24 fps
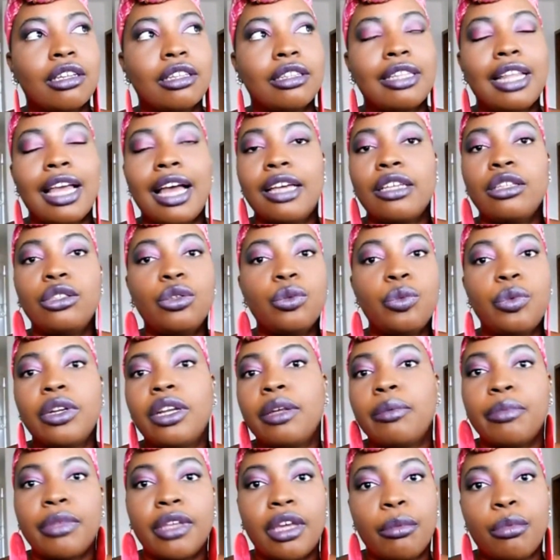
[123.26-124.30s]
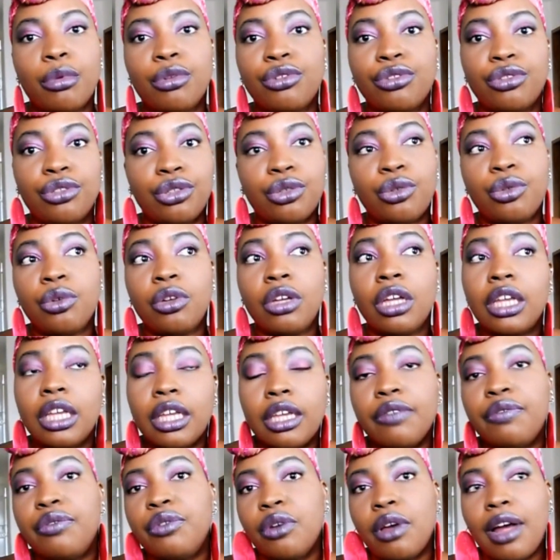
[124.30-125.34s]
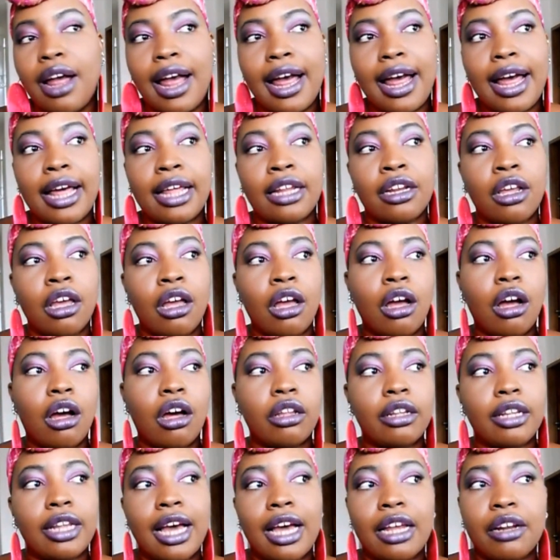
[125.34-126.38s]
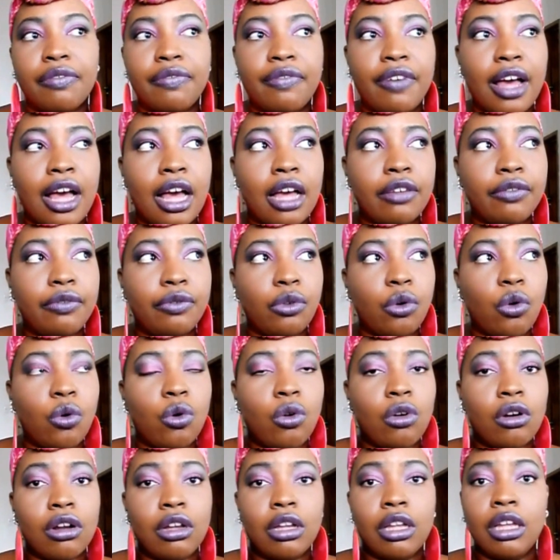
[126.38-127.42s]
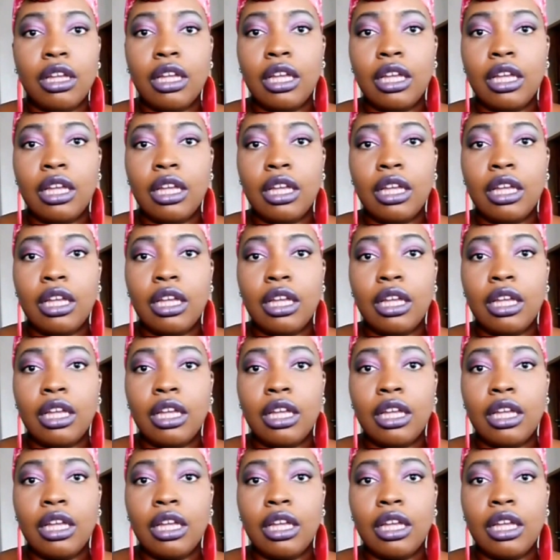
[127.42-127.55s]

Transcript: that you wouldn't be able to do if you had a 9 to 5 or